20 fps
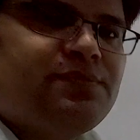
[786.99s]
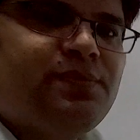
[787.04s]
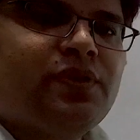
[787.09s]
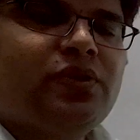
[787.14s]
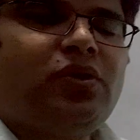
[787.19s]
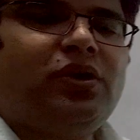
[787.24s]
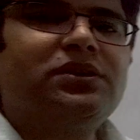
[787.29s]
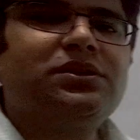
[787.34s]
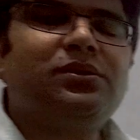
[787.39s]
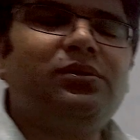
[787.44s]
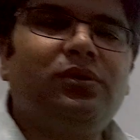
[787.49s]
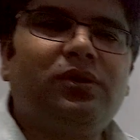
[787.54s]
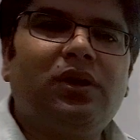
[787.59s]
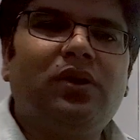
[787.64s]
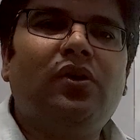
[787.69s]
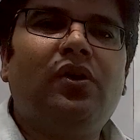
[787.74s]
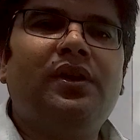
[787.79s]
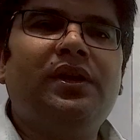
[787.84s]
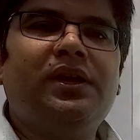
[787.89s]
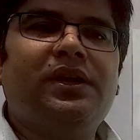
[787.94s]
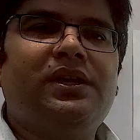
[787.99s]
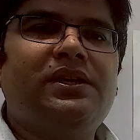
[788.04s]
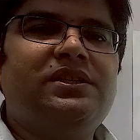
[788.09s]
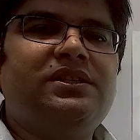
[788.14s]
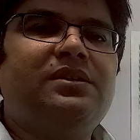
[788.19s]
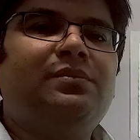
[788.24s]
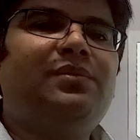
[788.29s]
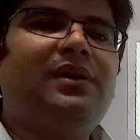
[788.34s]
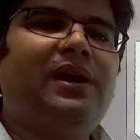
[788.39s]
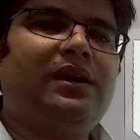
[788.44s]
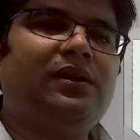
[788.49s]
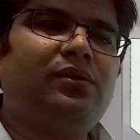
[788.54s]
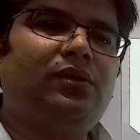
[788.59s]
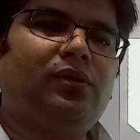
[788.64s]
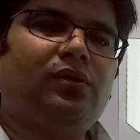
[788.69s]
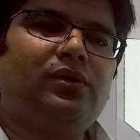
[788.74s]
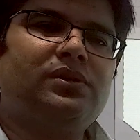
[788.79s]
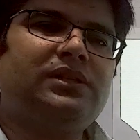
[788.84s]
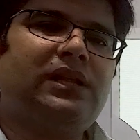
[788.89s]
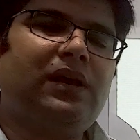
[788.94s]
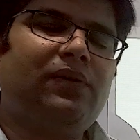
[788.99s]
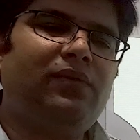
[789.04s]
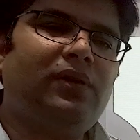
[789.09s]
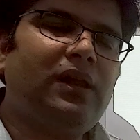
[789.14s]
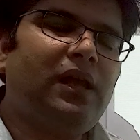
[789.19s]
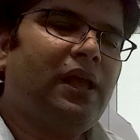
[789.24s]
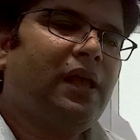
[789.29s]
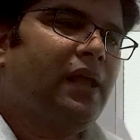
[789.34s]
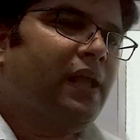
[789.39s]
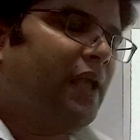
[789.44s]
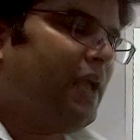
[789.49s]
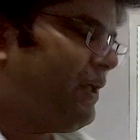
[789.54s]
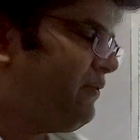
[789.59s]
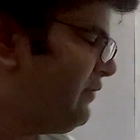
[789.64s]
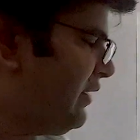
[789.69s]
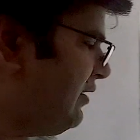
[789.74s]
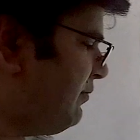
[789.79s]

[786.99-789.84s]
Is because glucagon increases the blood glucose level, and